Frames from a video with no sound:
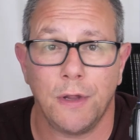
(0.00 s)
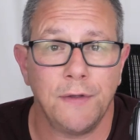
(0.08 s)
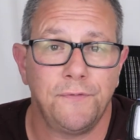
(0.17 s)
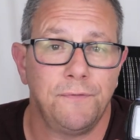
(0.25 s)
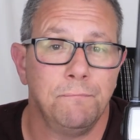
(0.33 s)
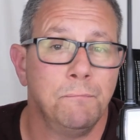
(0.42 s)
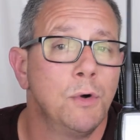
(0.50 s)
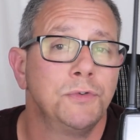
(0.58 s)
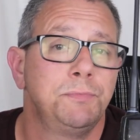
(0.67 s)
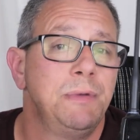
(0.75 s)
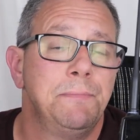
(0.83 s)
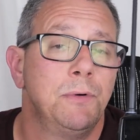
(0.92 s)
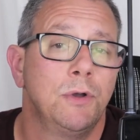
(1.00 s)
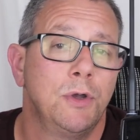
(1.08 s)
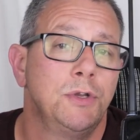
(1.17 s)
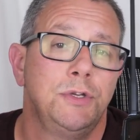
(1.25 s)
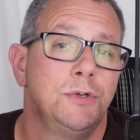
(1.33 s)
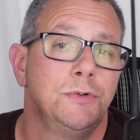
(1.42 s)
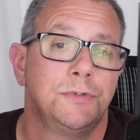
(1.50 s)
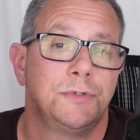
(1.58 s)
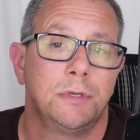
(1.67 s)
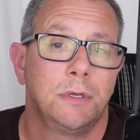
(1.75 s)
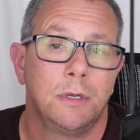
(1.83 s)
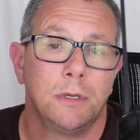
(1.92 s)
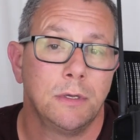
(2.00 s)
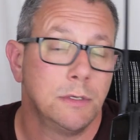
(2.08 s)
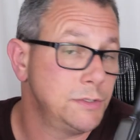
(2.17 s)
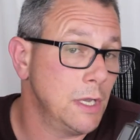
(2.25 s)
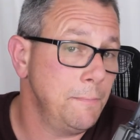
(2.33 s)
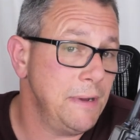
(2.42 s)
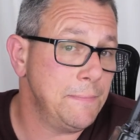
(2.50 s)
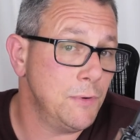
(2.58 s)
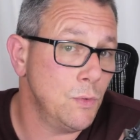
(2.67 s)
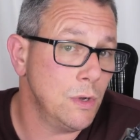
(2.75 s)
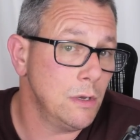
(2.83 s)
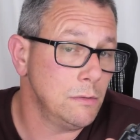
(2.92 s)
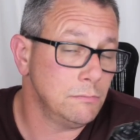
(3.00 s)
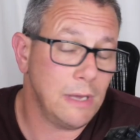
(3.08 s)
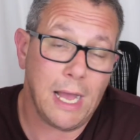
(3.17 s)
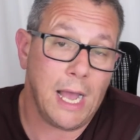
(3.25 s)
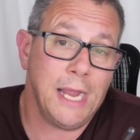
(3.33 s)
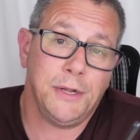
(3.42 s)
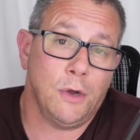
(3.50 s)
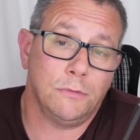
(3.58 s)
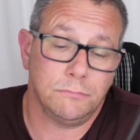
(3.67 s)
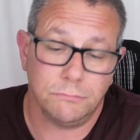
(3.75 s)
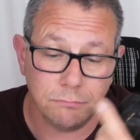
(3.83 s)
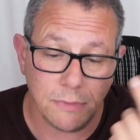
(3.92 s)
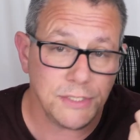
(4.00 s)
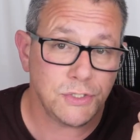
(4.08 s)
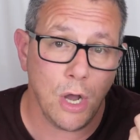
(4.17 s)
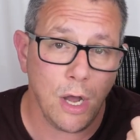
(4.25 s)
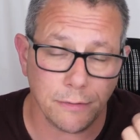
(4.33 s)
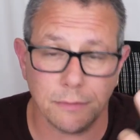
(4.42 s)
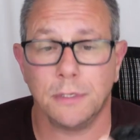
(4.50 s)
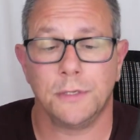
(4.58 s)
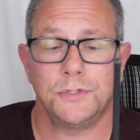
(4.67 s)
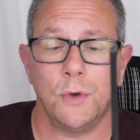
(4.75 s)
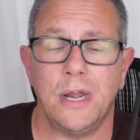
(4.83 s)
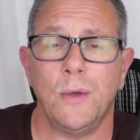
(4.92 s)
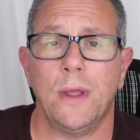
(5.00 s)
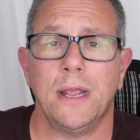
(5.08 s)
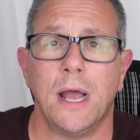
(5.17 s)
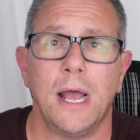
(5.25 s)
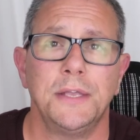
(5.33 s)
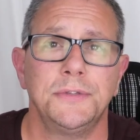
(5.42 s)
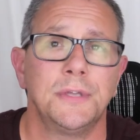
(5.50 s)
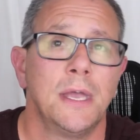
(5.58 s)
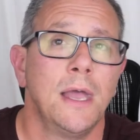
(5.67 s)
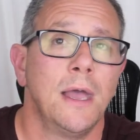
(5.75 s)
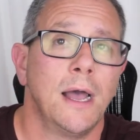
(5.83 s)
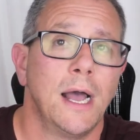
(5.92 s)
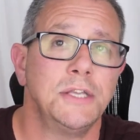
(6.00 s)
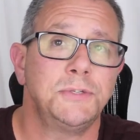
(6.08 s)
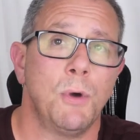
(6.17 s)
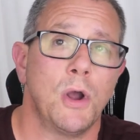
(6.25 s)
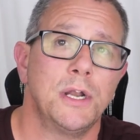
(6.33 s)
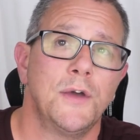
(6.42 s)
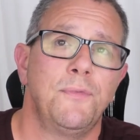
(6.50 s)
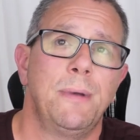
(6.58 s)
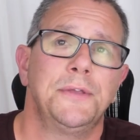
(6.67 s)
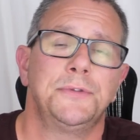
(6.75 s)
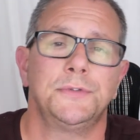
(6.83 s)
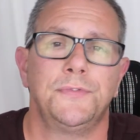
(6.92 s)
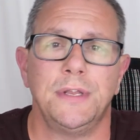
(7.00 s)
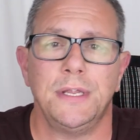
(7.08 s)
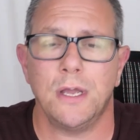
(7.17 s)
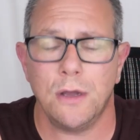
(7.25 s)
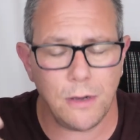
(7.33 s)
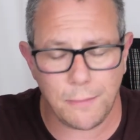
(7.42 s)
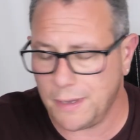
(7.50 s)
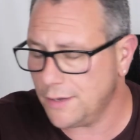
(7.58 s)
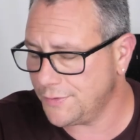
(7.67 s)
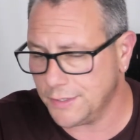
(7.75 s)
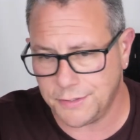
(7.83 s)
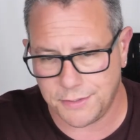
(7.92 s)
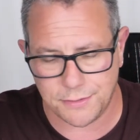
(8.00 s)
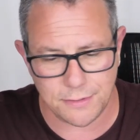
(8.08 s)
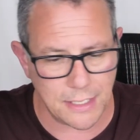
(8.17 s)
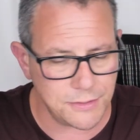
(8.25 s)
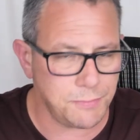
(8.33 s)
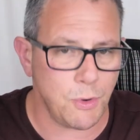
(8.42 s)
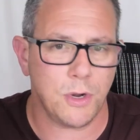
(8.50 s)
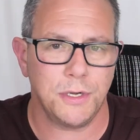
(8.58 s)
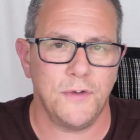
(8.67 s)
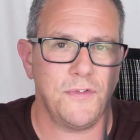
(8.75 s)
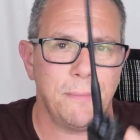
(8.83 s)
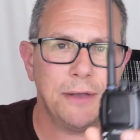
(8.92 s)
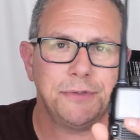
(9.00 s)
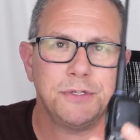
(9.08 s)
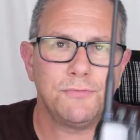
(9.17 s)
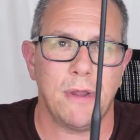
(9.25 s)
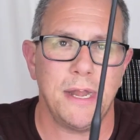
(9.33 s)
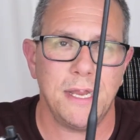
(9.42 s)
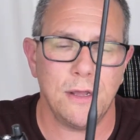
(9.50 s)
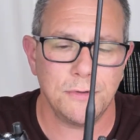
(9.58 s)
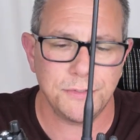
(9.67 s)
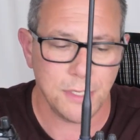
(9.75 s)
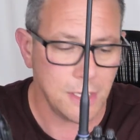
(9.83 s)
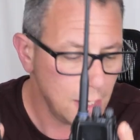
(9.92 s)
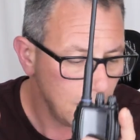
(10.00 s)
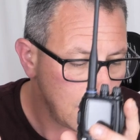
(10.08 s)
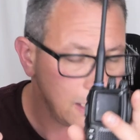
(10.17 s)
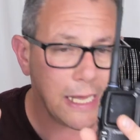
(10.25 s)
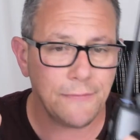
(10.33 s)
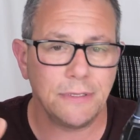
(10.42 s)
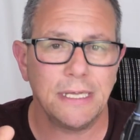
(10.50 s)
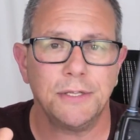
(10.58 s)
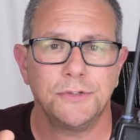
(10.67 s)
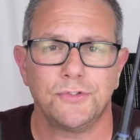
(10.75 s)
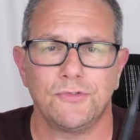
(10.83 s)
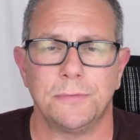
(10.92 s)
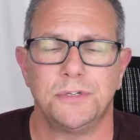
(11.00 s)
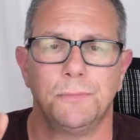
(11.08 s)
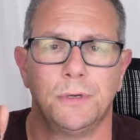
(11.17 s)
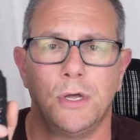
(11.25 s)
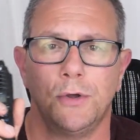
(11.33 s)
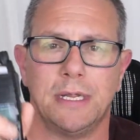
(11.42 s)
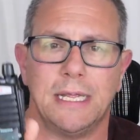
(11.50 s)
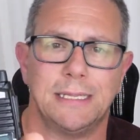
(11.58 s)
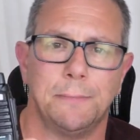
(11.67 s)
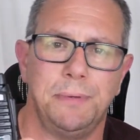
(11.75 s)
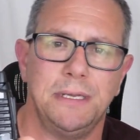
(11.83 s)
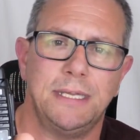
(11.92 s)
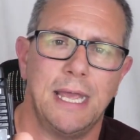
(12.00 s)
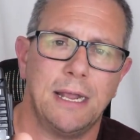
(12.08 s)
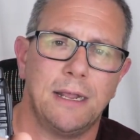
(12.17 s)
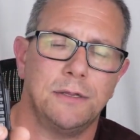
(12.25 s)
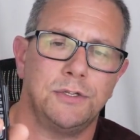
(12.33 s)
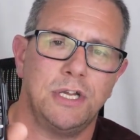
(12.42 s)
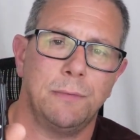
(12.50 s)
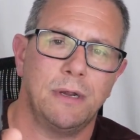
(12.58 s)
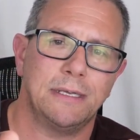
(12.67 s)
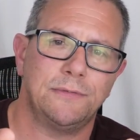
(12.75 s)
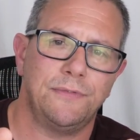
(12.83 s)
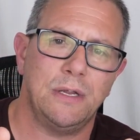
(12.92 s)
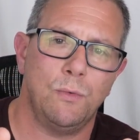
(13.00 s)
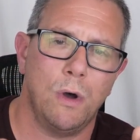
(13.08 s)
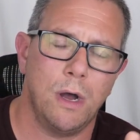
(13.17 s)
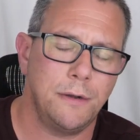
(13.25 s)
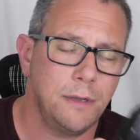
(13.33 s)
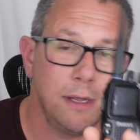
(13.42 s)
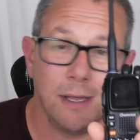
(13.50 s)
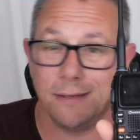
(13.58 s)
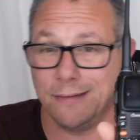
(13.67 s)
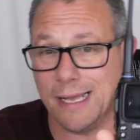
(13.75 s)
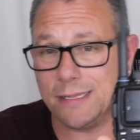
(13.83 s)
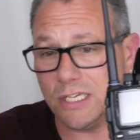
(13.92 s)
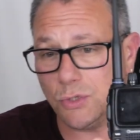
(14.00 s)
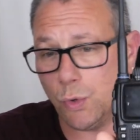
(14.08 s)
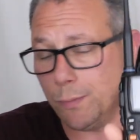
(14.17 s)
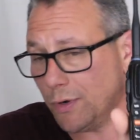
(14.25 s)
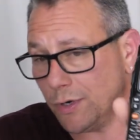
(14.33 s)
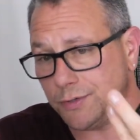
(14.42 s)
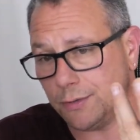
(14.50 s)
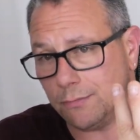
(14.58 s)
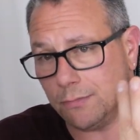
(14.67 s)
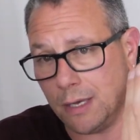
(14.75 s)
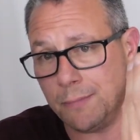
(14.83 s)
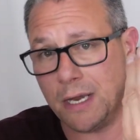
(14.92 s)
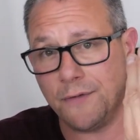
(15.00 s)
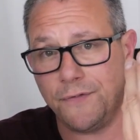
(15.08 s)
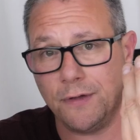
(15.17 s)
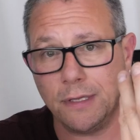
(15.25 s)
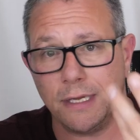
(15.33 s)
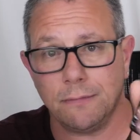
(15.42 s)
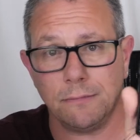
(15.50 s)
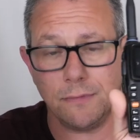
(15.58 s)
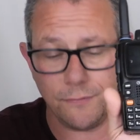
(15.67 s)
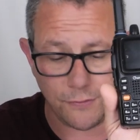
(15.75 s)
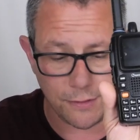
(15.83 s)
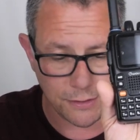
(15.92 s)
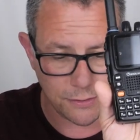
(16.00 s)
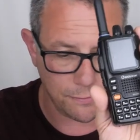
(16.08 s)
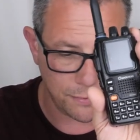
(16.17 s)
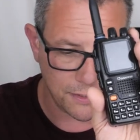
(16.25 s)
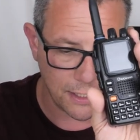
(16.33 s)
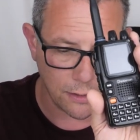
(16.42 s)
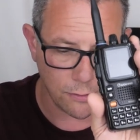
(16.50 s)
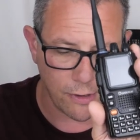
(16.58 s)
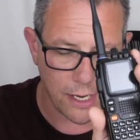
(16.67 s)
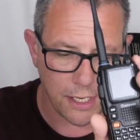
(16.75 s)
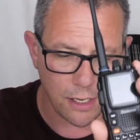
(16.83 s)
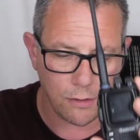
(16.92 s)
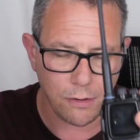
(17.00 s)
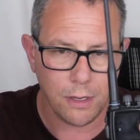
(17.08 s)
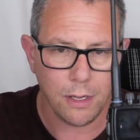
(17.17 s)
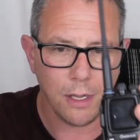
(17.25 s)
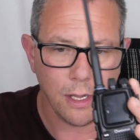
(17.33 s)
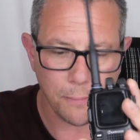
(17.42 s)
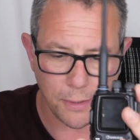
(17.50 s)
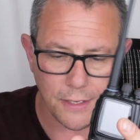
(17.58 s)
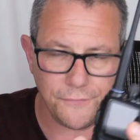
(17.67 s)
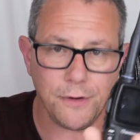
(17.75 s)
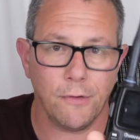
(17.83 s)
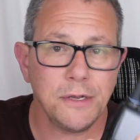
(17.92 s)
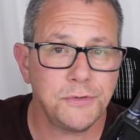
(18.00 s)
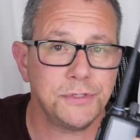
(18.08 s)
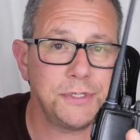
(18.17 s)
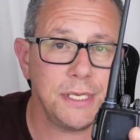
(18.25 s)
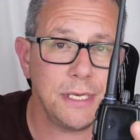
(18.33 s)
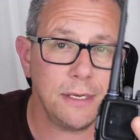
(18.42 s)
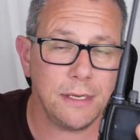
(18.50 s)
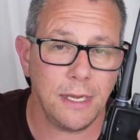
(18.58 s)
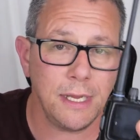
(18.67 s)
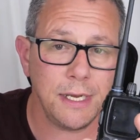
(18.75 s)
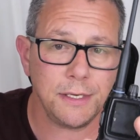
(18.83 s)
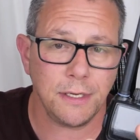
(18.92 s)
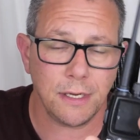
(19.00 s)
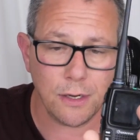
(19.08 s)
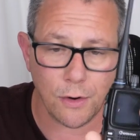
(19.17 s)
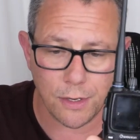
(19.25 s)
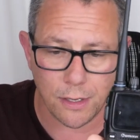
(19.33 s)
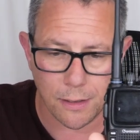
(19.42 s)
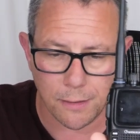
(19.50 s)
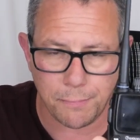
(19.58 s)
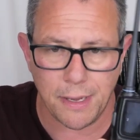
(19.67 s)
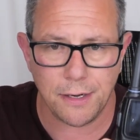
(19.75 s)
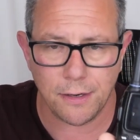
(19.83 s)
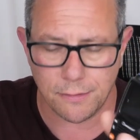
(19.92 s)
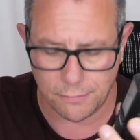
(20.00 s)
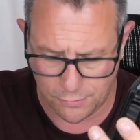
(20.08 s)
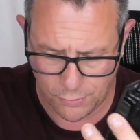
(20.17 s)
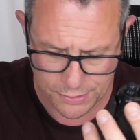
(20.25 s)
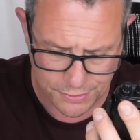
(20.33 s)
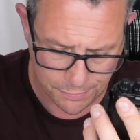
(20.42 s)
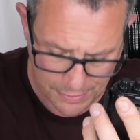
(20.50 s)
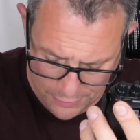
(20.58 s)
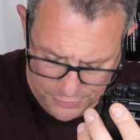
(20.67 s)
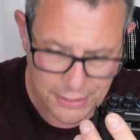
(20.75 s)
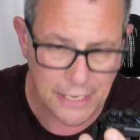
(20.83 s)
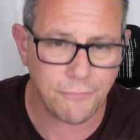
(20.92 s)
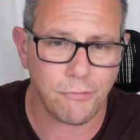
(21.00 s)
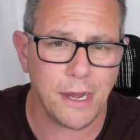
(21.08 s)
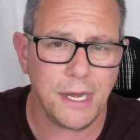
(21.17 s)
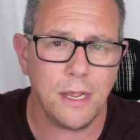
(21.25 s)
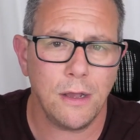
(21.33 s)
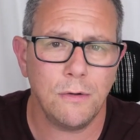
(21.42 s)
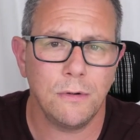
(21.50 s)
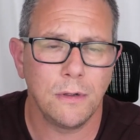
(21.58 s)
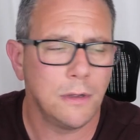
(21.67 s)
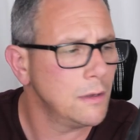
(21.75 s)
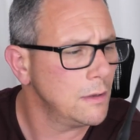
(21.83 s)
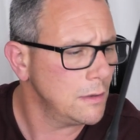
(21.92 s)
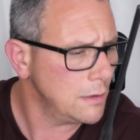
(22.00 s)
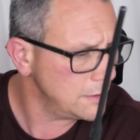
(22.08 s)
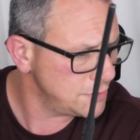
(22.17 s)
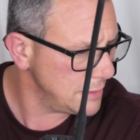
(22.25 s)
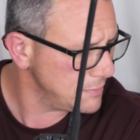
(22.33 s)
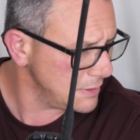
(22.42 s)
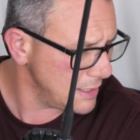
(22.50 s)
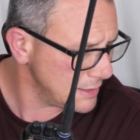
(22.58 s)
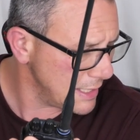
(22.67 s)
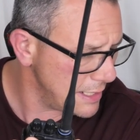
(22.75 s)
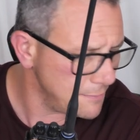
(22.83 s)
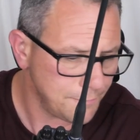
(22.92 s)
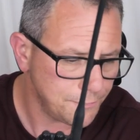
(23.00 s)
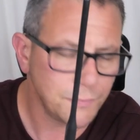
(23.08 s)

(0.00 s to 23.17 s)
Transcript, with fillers: if most people are going to use. Some people will. I don't. It's gone. So anyway, guys, I spoke enough about this video, about this, I spoke enough about these radios. I'll have a link in the description below to get the BTECH GMRS V1, not this one because I'm not affiliate for this particular radio. But if you're interested in it, you can go to better, what is it, Better Safe Radio or something like that.